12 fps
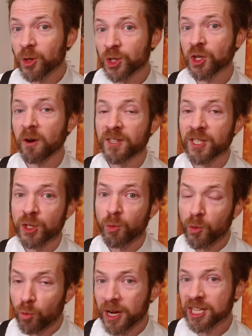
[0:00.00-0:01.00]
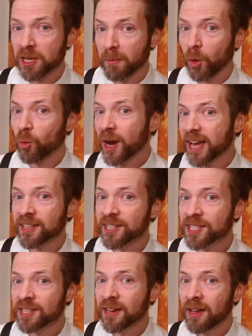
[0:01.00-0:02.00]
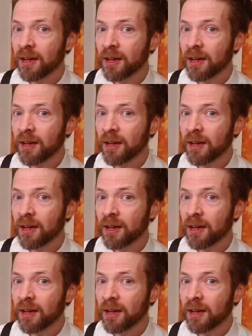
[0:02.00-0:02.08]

services with reasonable rates,